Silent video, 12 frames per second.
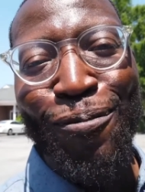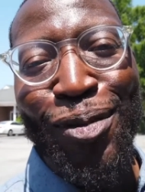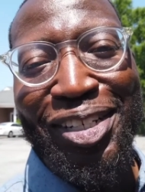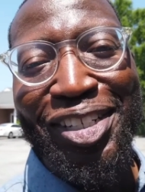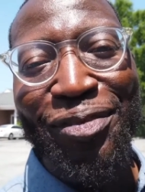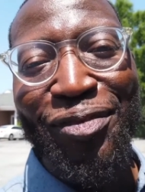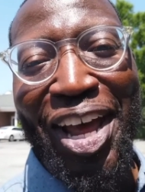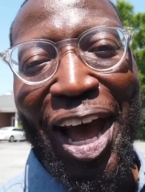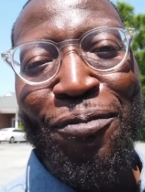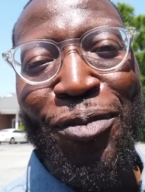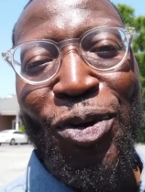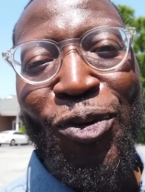I must
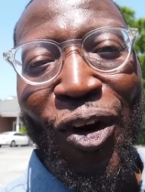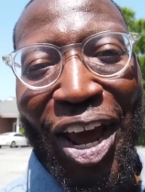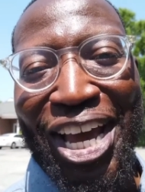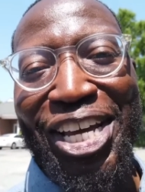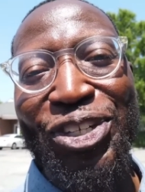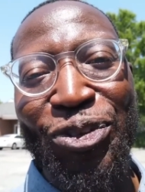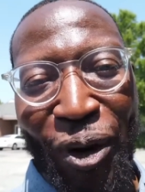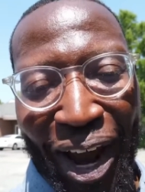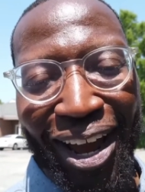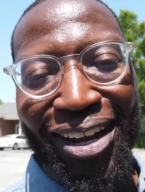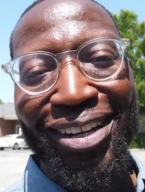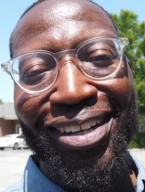have not been
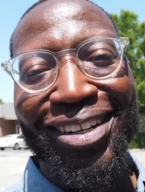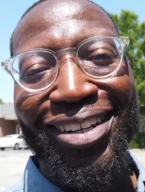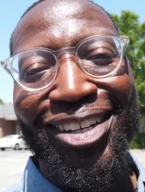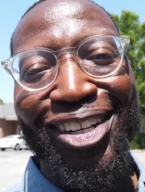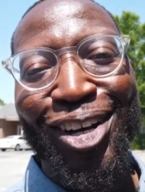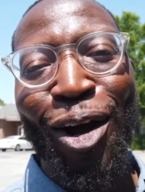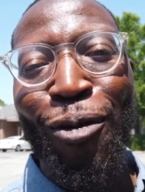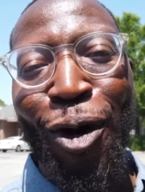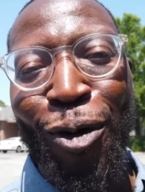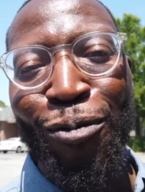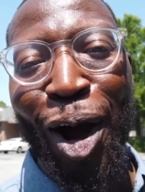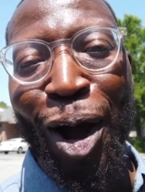raised right.
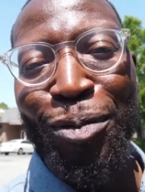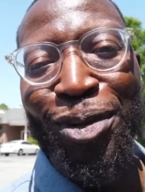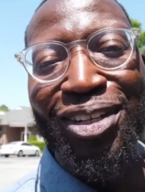Come on,